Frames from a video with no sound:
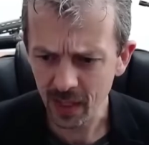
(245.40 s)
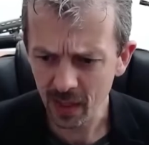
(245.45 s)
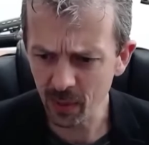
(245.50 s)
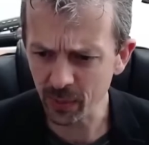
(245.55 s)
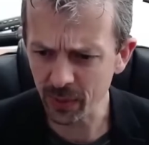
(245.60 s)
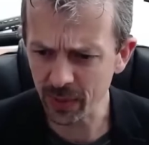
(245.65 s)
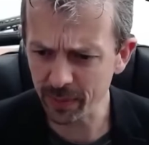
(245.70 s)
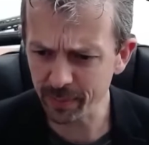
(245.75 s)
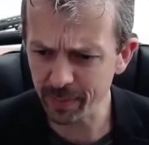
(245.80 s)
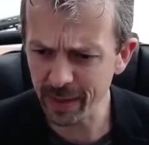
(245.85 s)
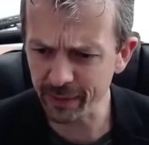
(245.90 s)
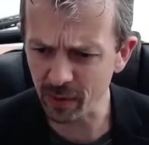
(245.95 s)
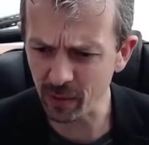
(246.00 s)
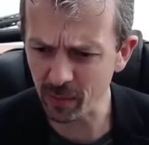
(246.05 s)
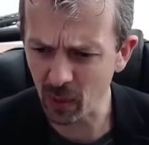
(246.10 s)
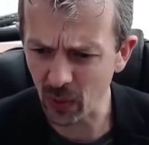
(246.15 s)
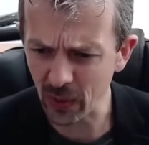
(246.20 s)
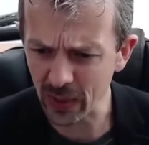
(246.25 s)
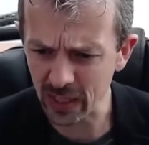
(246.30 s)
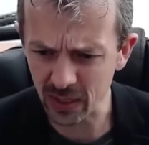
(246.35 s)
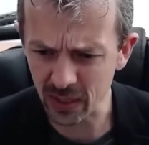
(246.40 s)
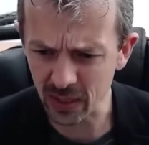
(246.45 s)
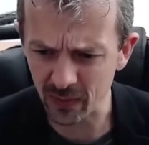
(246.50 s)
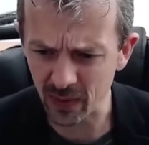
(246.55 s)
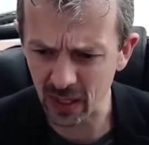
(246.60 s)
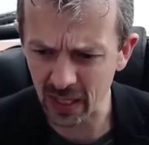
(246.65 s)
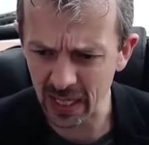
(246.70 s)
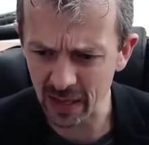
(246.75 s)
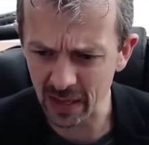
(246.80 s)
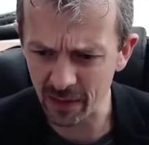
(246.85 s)
with the pivot point of the
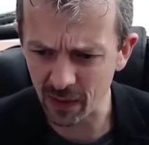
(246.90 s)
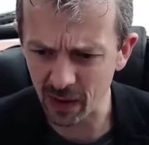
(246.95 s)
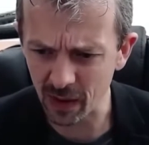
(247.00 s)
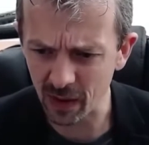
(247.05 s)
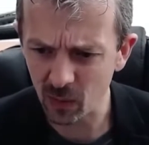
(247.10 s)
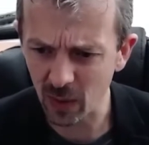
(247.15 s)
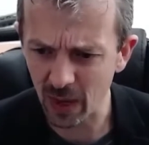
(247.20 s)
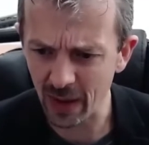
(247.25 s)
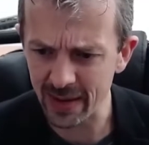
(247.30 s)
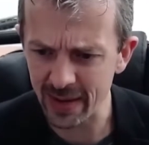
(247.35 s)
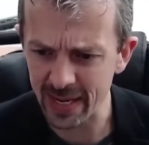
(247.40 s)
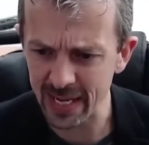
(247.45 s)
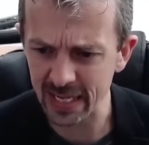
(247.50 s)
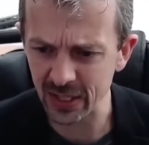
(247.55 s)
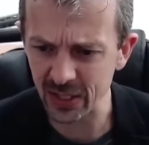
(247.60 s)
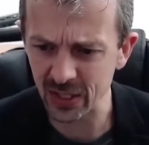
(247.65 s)
lever where it is,